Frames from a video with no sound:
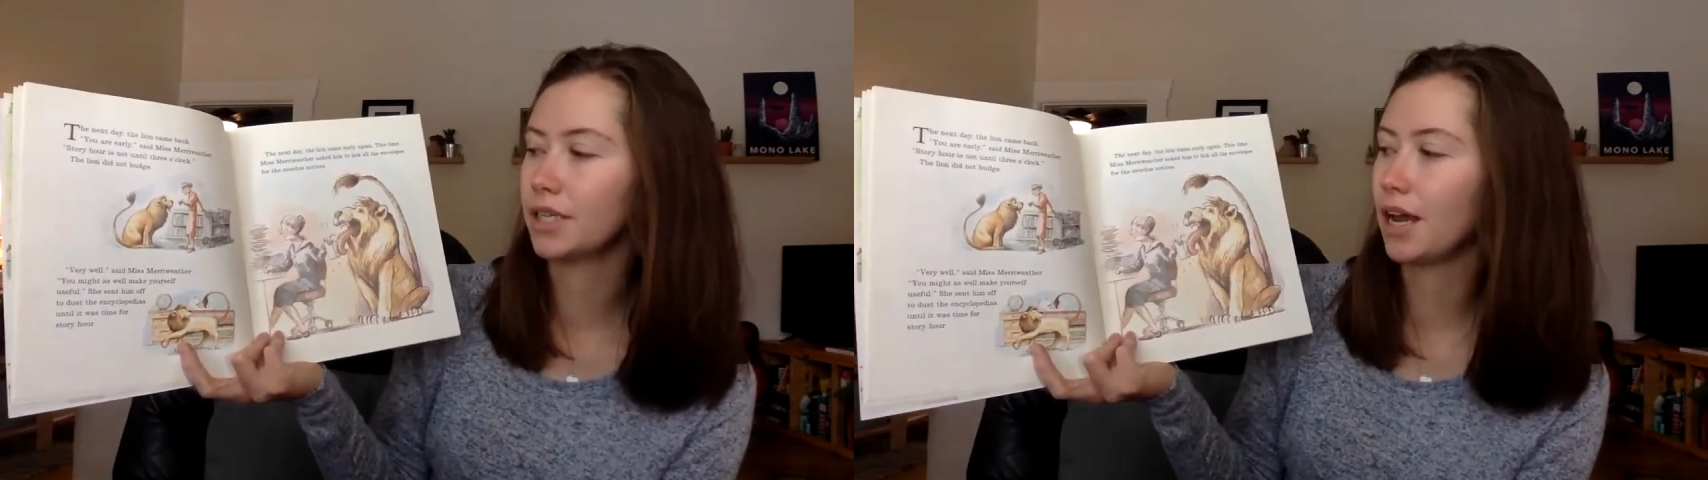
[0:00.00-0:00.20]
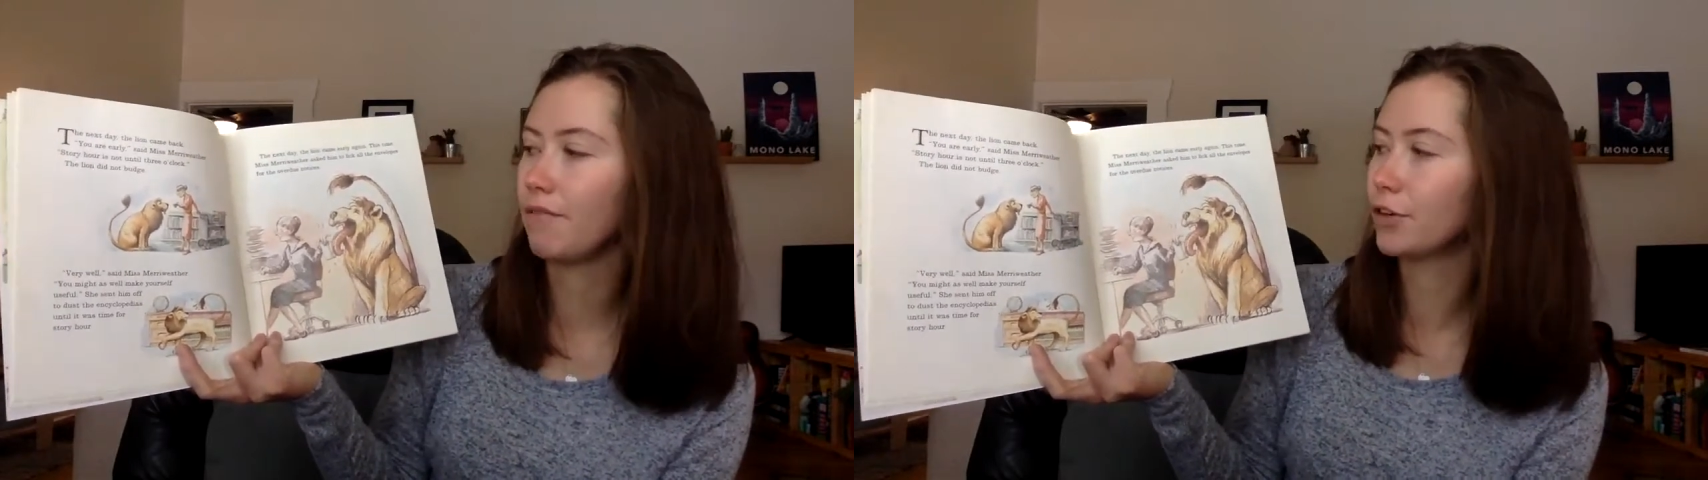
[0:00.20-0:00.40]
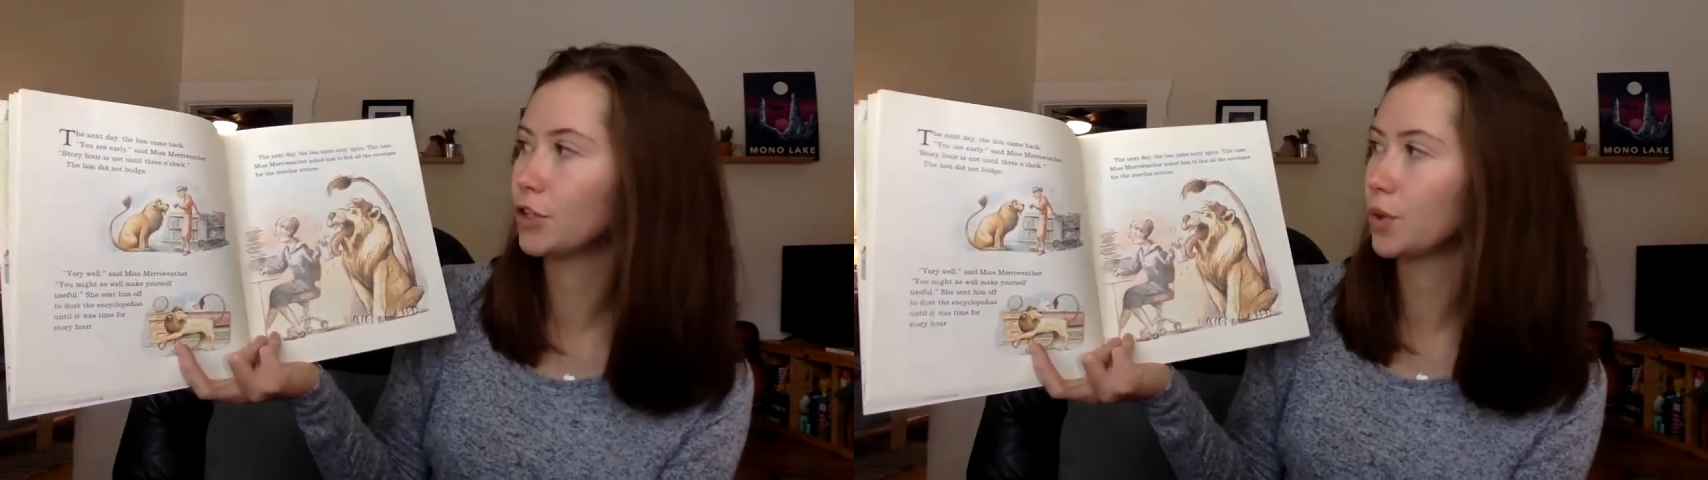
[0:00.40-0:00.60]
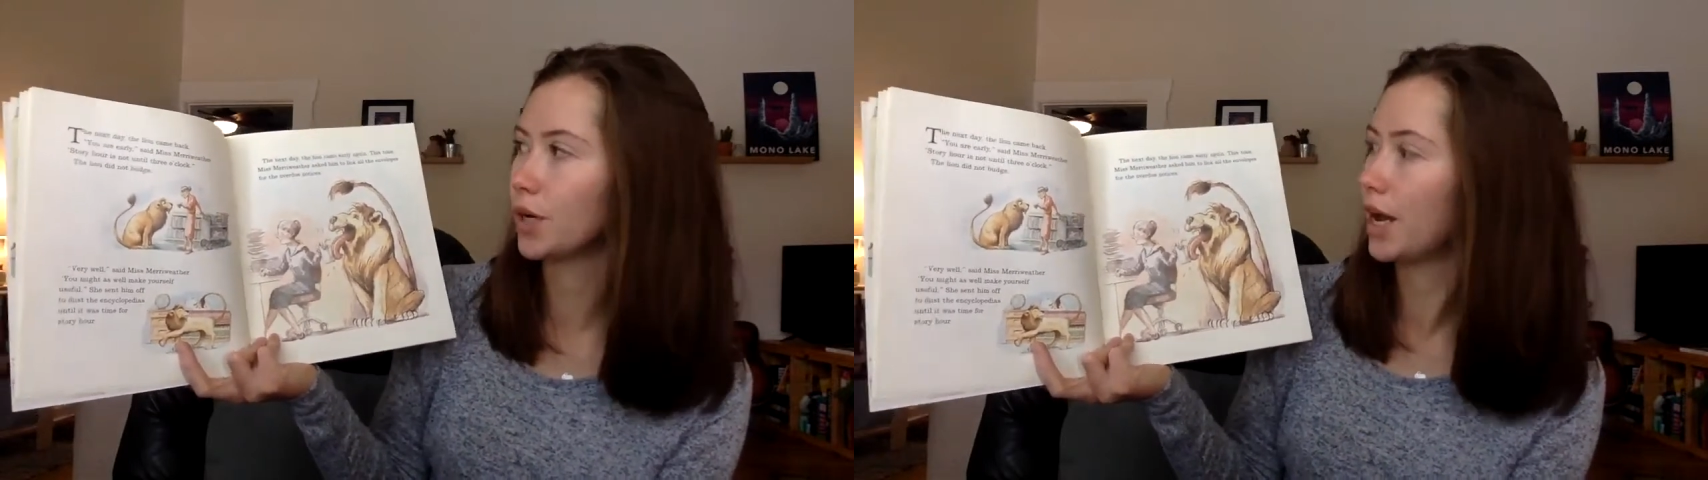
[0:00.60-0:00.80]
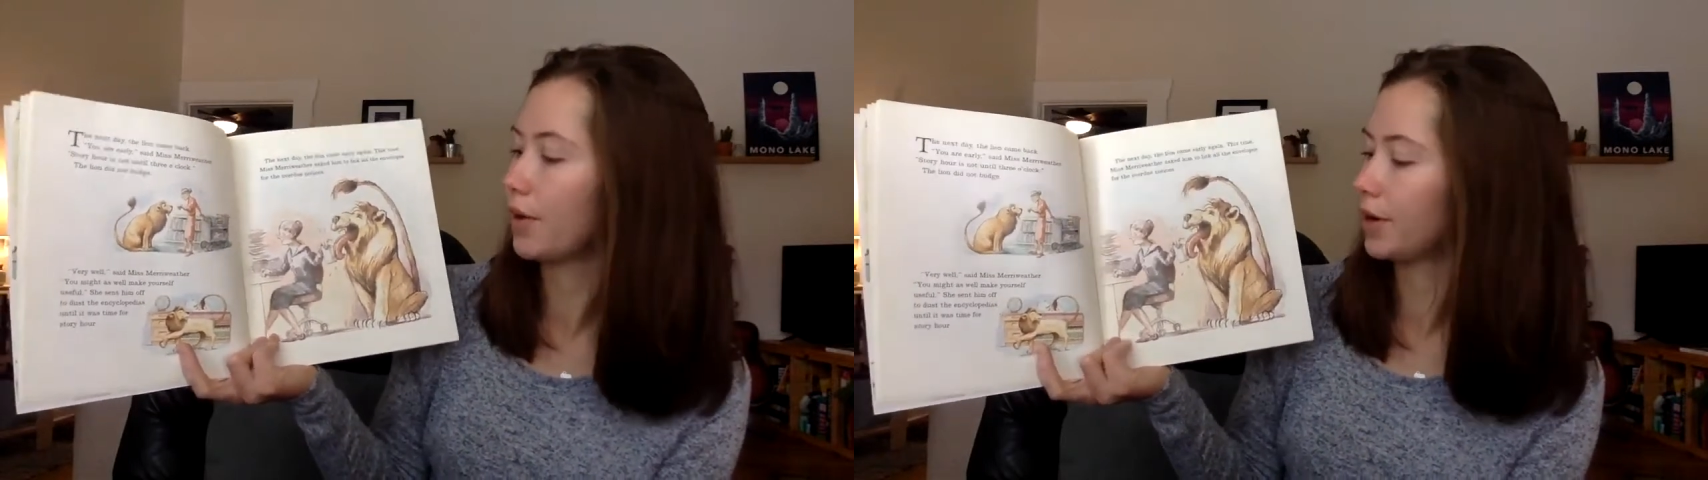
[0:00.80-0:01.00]
time for
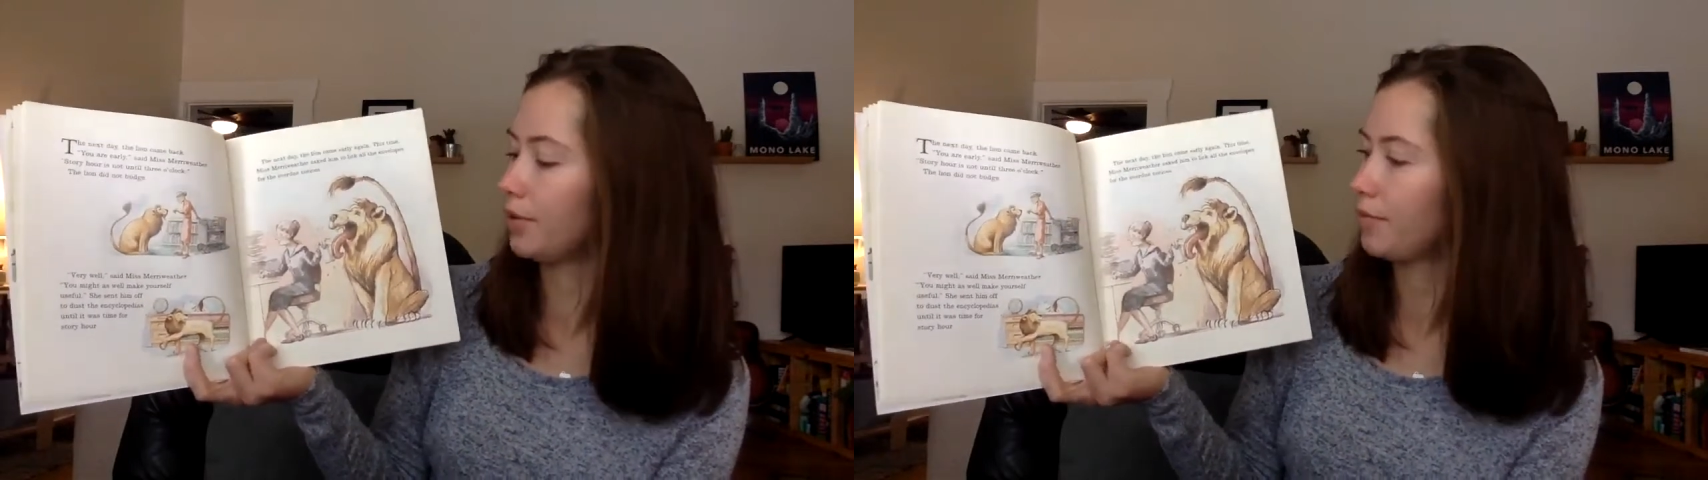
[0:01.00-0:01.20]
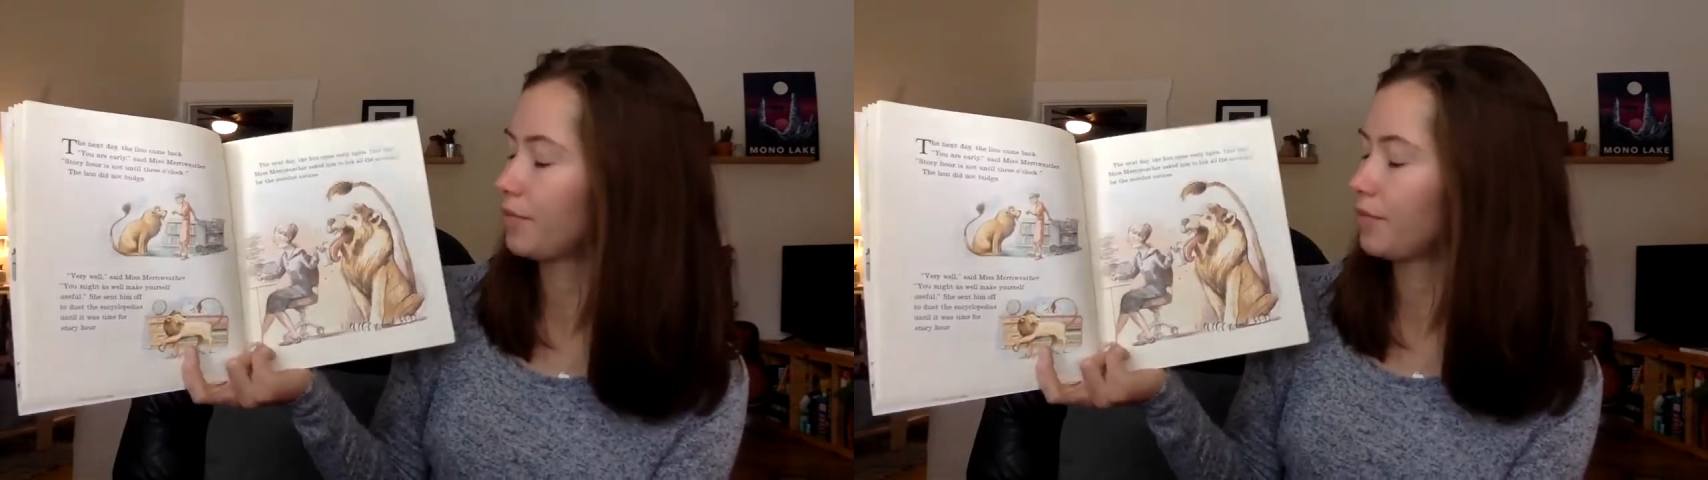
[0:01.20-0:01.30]
story hour.